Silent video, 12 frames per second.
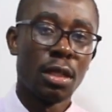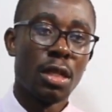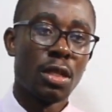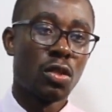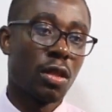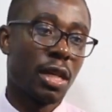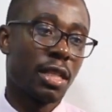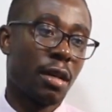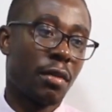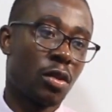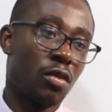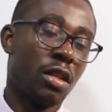So that
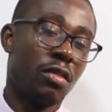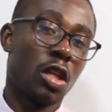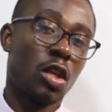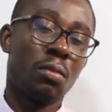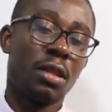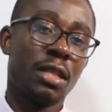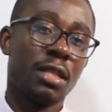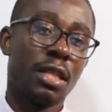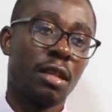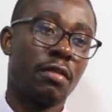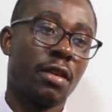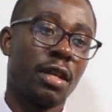after we develop this in
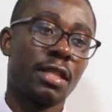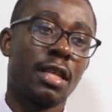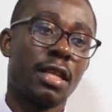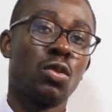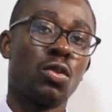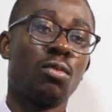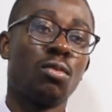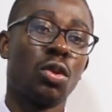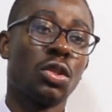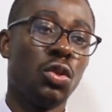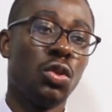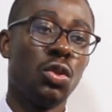advance, that is what I'm going
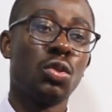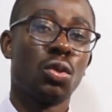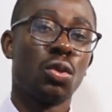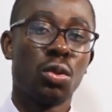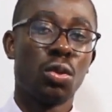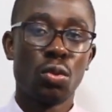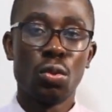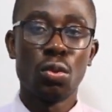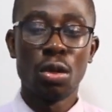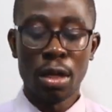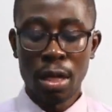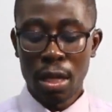to use all through.
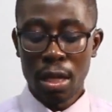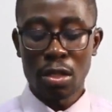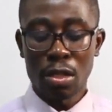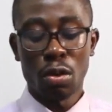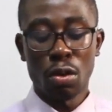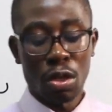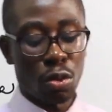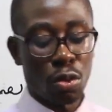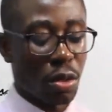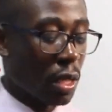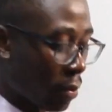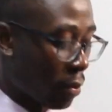And that's why we are
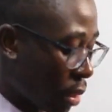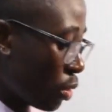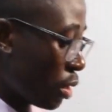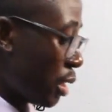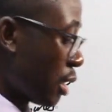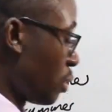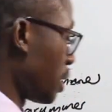talking about here, we are